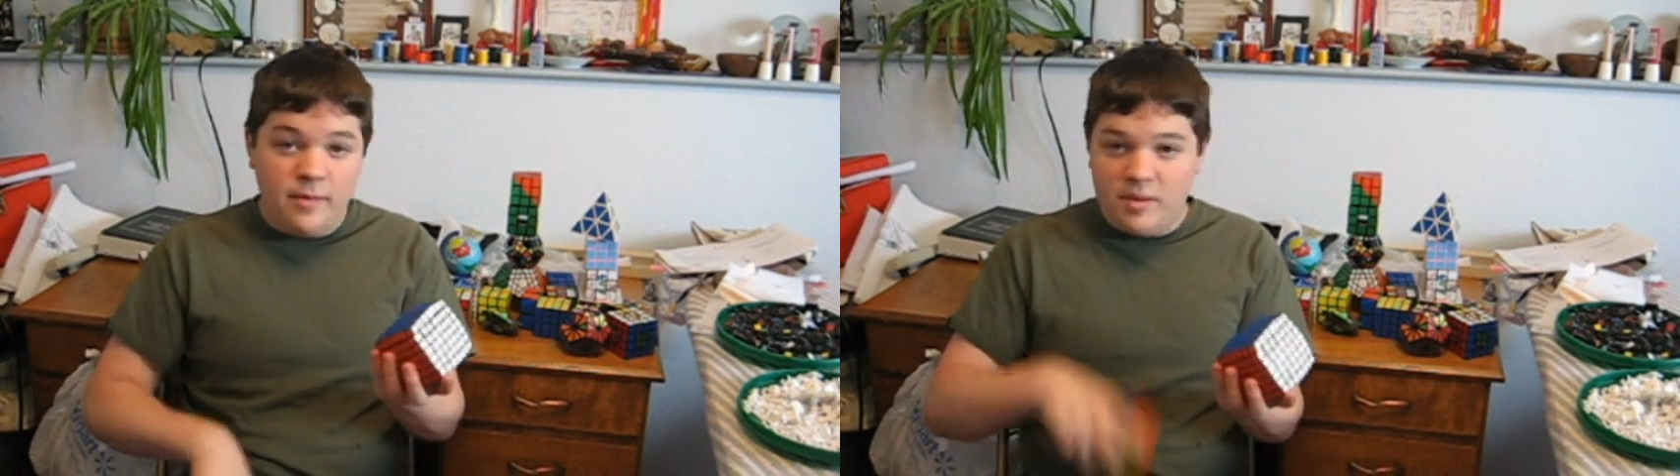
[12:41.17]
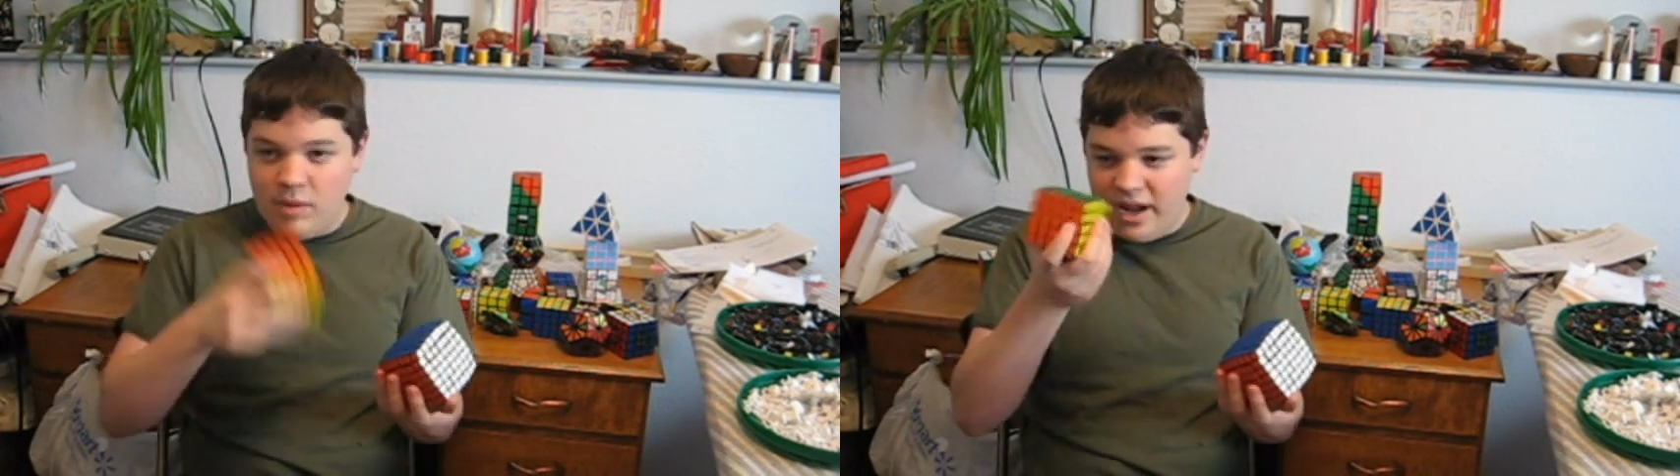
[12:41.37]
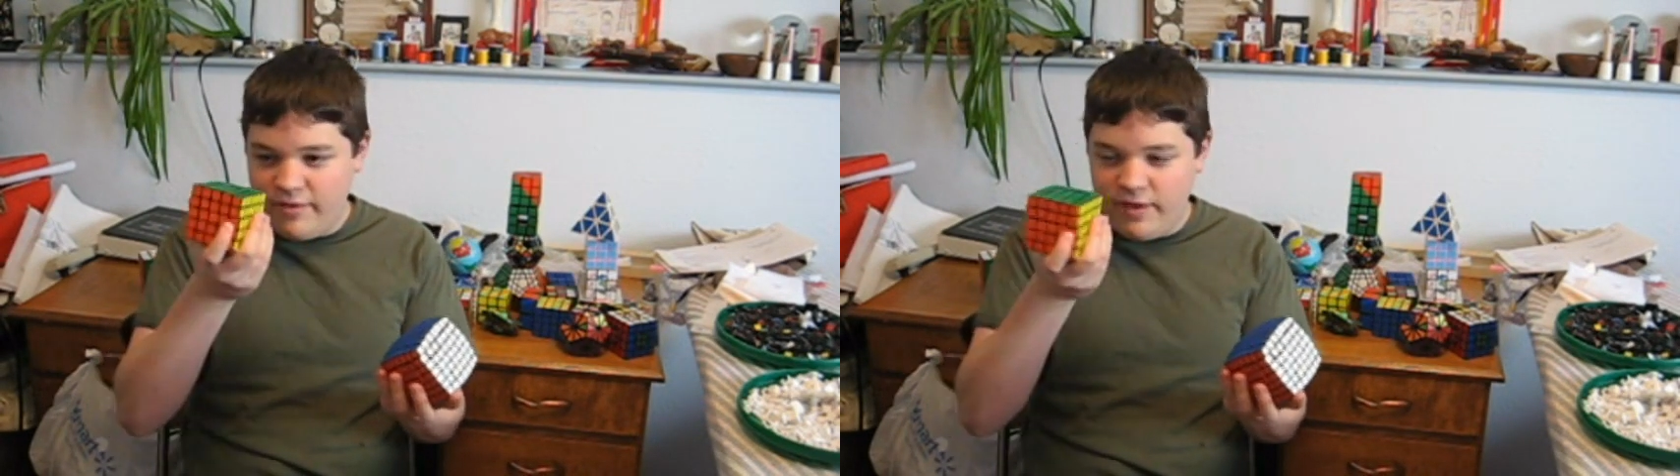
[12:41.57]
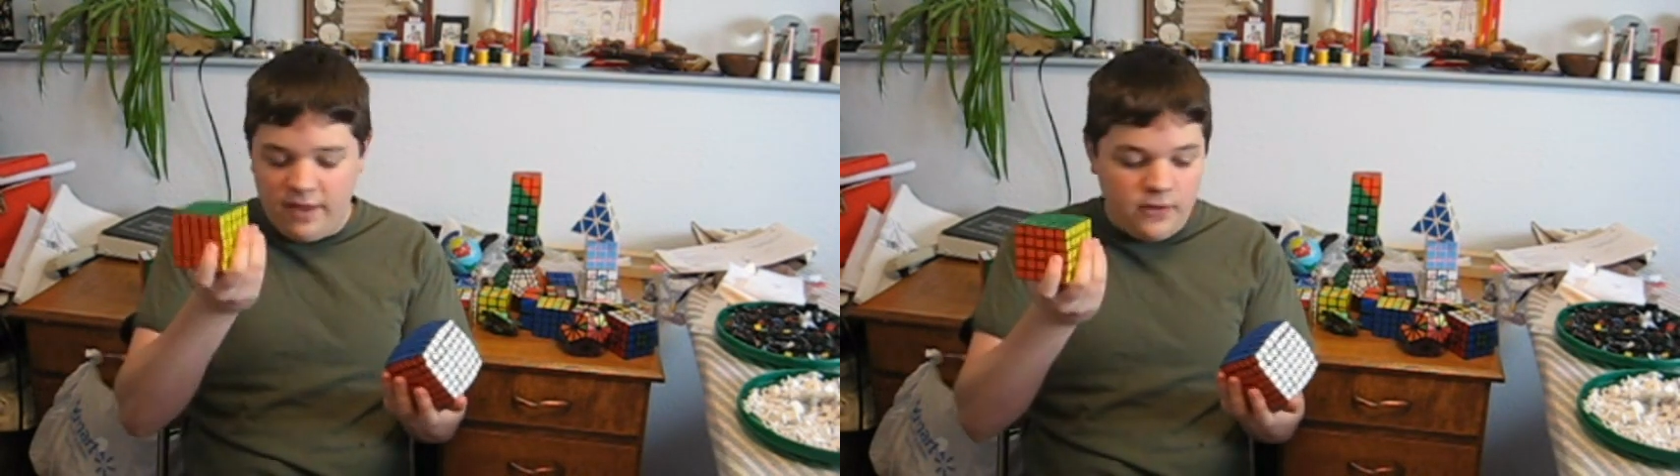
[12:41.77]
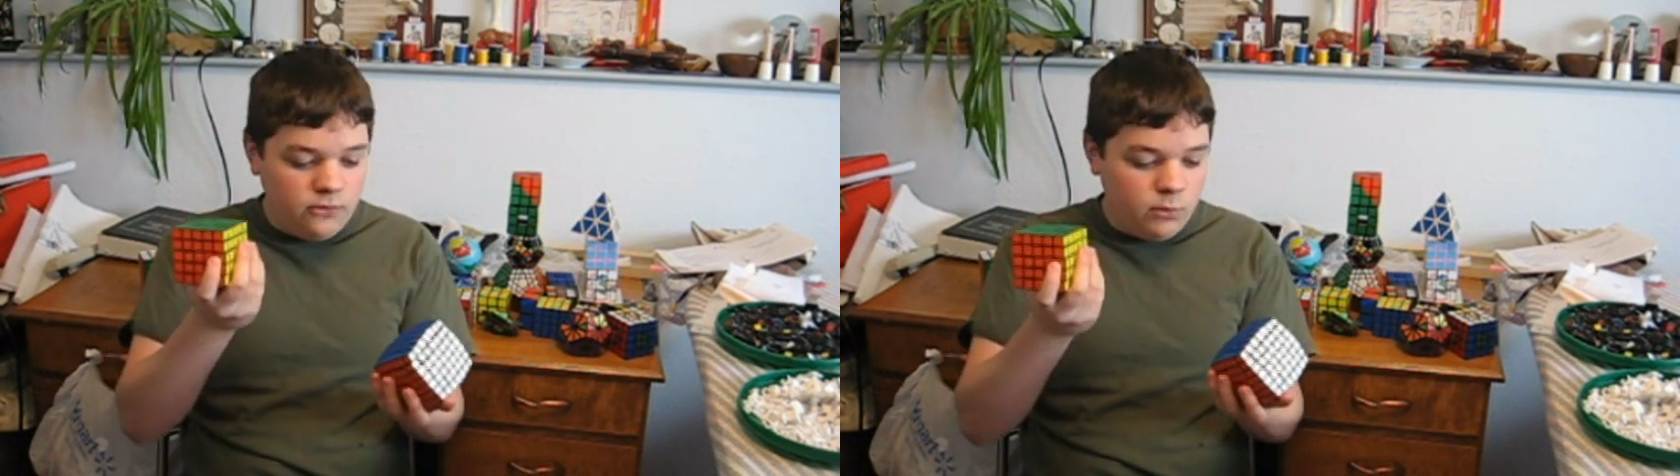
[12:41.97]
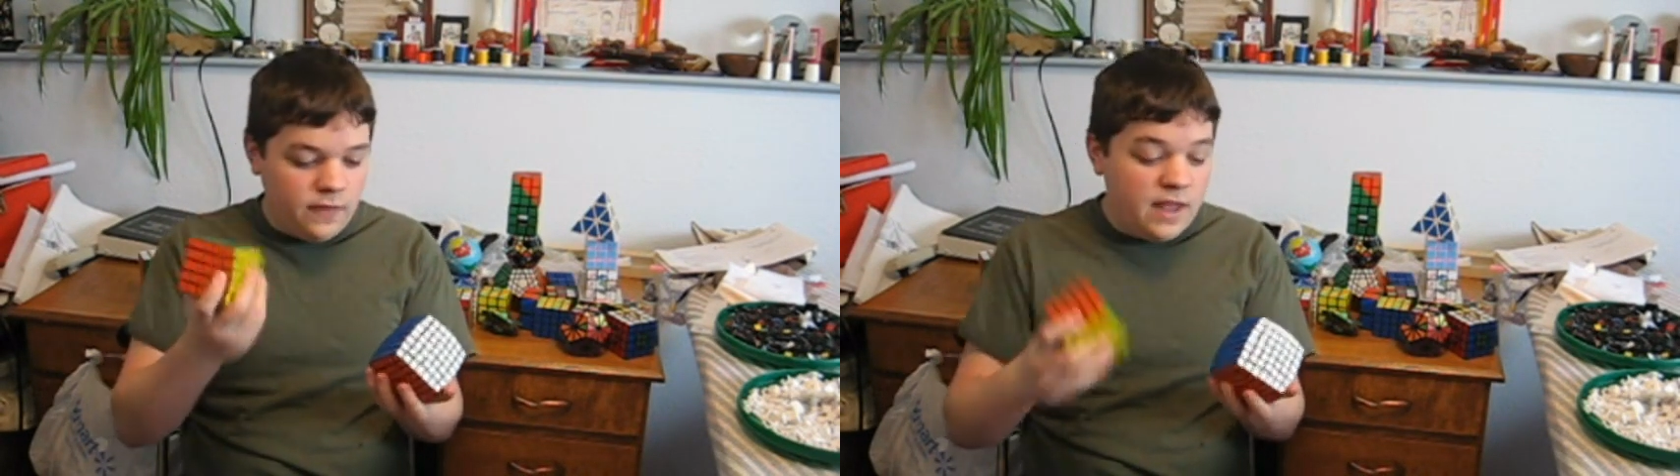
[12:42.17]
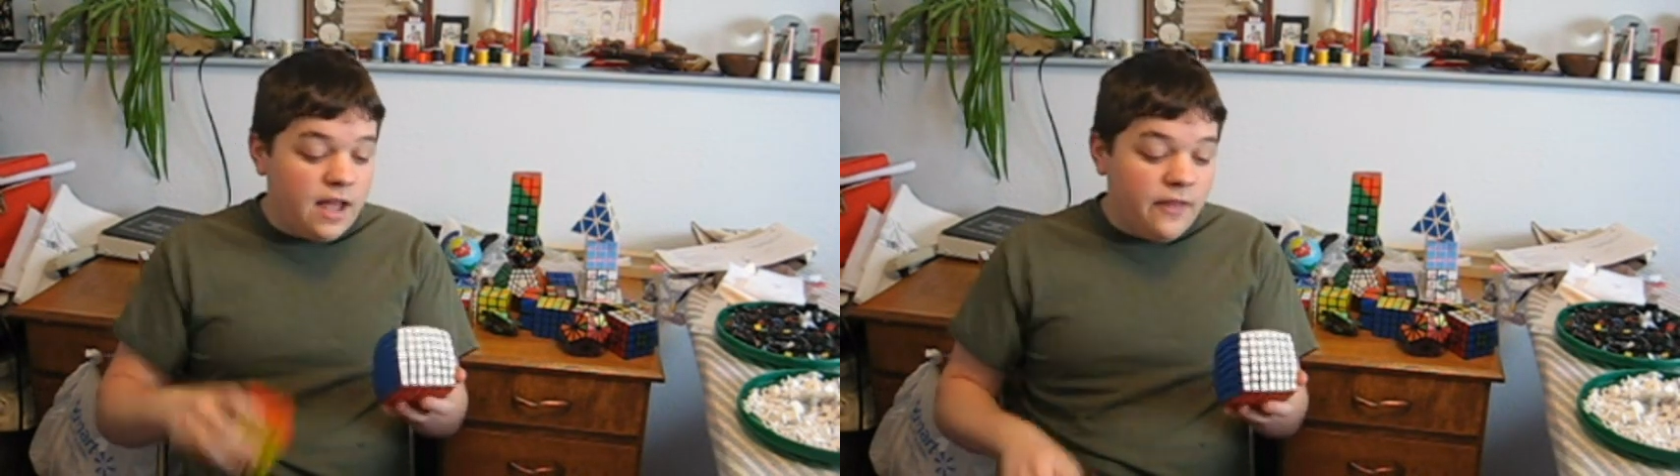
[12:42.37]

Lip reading: and modifying this one,